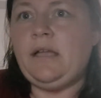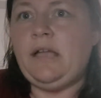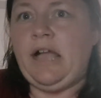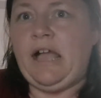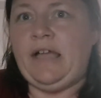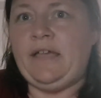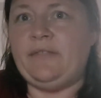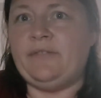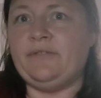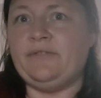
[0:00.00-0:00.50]

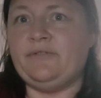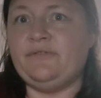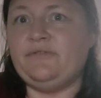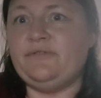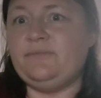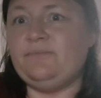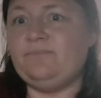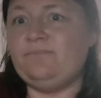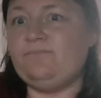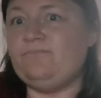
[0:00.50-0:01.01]
And
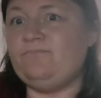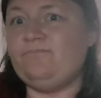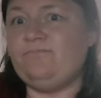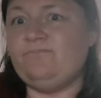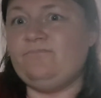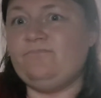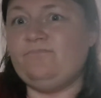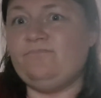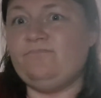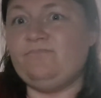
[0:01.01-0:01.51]

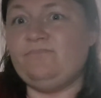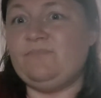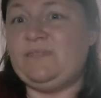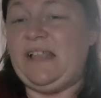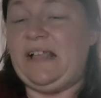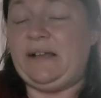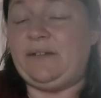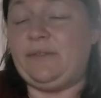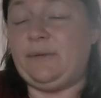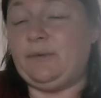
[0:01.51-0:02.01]

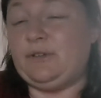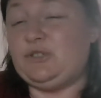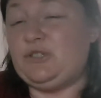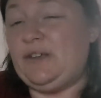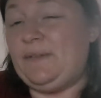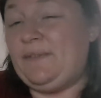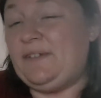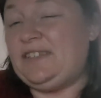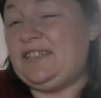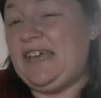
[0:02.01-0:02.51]
there was
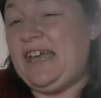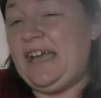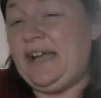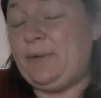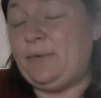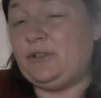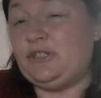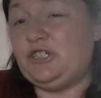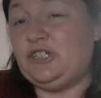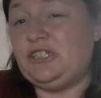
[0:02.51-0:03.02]
another
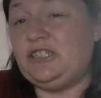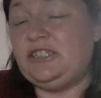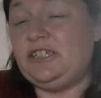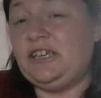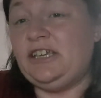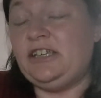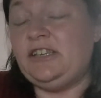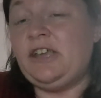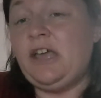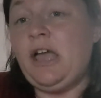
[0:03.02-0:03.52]
attack. What she
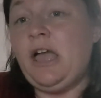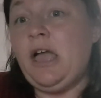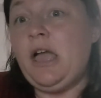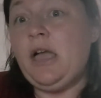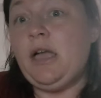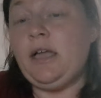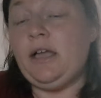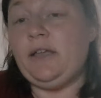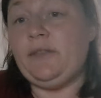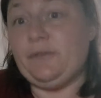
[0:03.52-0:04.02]
did,
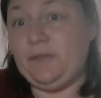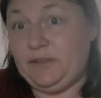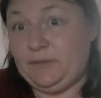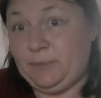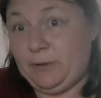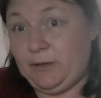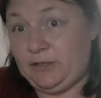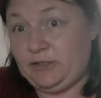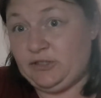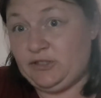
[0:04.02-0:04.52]
this
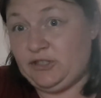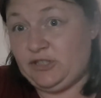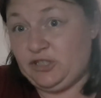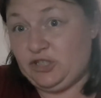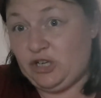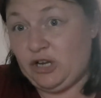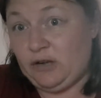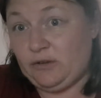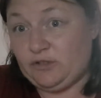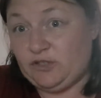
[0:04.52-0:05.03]

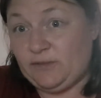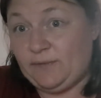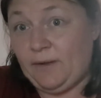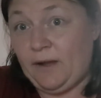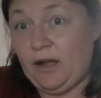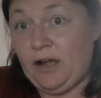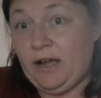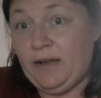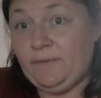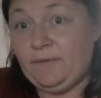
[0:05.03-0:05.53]
child
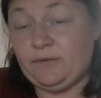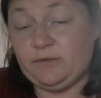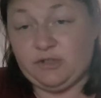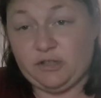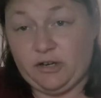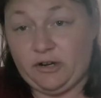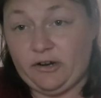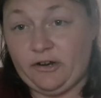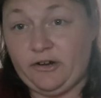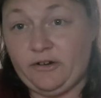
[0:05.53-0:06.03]
survived. It was a
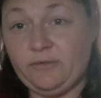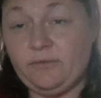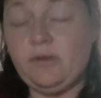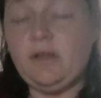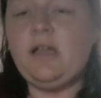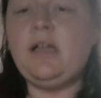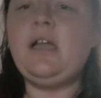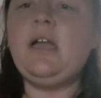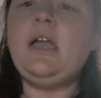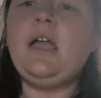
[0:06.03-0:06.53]
girl,
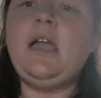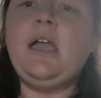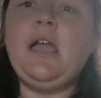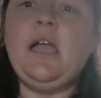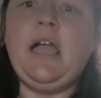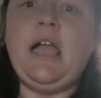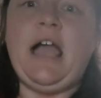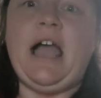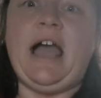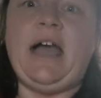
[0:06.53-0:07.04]

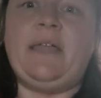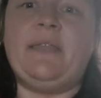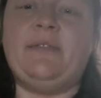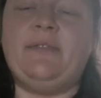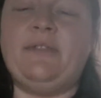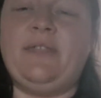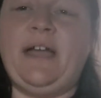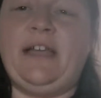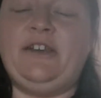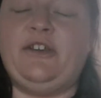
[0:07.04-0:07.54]

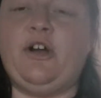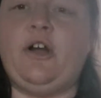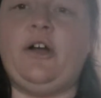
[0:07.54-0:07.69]
and they not